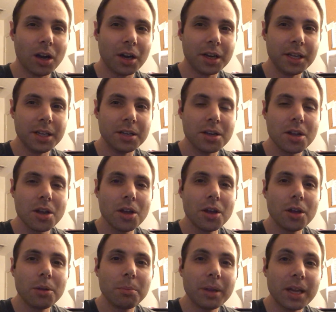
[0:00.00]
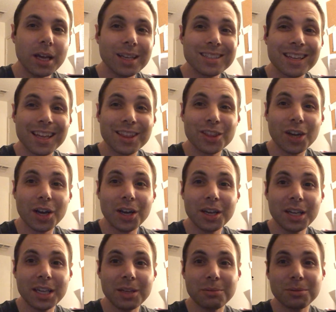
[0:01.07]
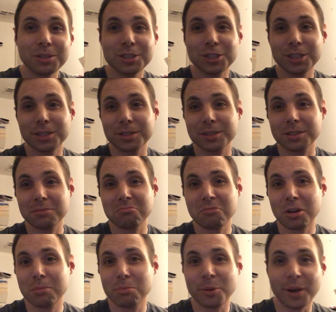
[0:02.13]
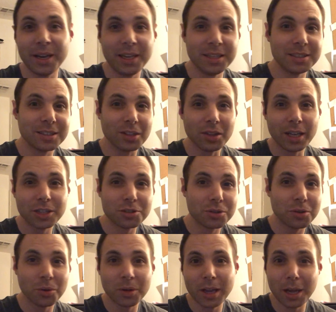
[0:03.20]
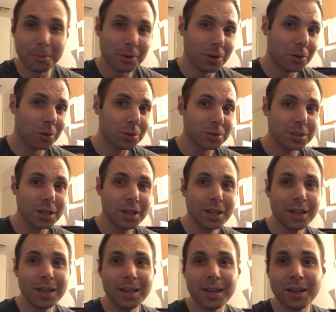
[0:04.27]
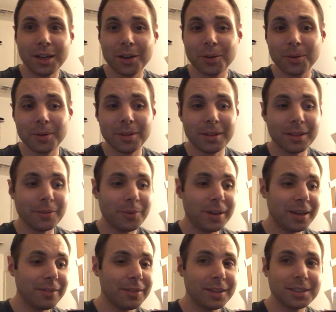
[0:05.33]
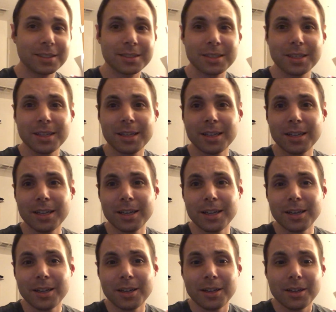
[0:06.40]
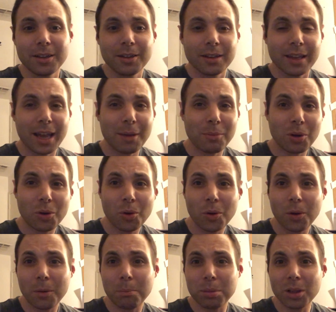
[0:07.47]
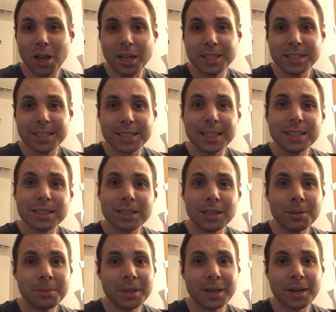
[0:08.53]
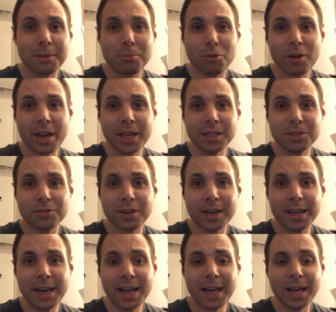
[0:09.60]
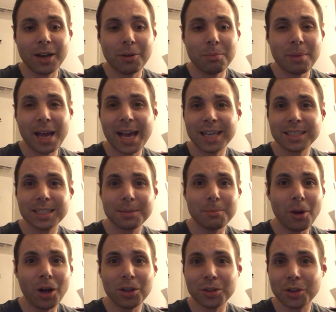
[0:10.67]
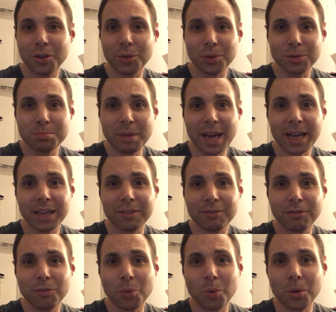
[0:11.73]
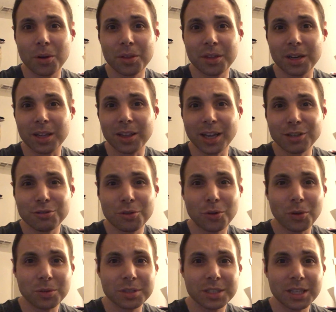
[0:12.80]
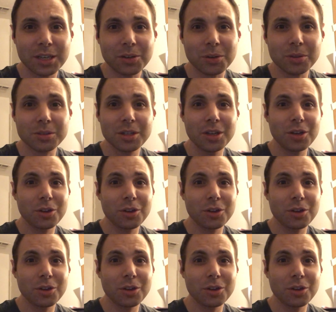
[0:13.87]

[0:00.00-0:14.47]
on it because I thought it was just our brains, electrical chemicals. You know, we have this chemical blood system in our brains right now, passing molecules back and forth and electrical signals,